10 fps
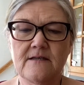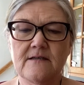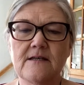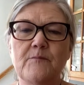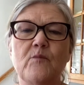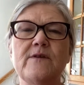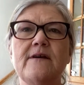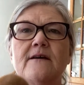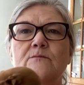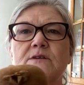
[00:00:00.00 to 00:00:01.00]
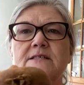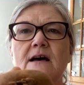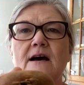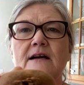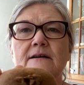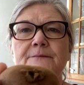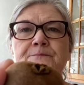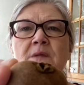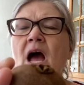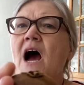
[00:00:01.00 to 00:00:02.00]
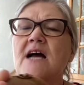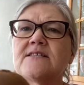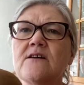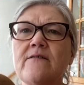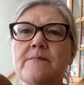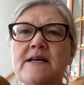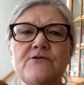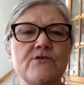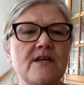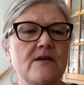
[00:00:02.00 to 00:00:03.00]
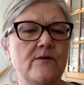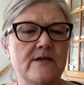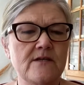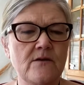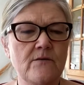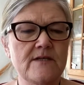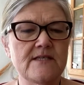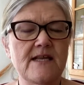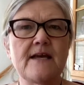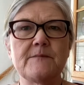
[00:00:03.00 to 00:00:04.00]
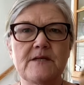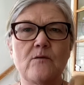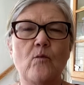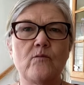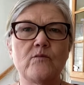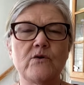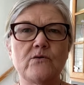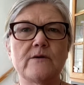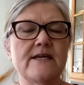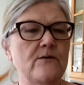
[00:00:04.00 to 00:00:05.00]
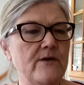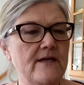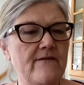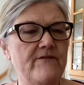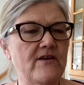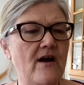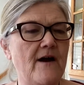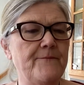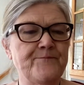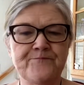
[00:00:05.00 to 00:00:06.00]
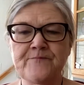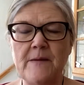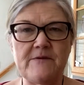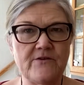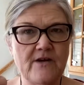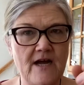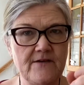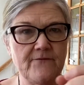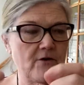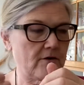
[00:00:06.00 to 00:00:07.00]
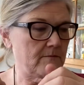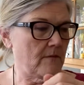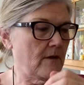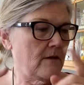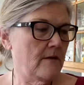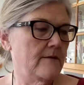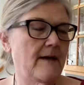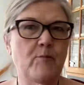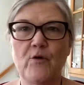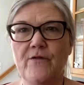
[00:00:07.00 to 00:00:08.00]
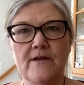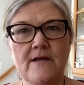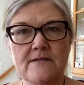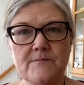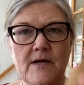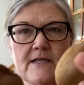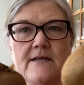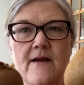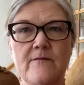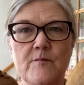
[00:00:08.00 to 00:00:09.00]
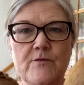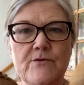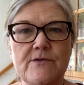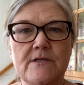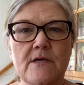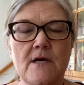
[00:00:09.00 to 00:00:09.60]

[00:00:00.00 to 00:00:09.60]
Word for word: Yeah, what the hell, what's that? I still haven't mastered the kiwi. You know what? Today I'm going to Google kiwi and figure out, I mean, they're kind of firm. That poor thing, now it's probably gonna have a bruise.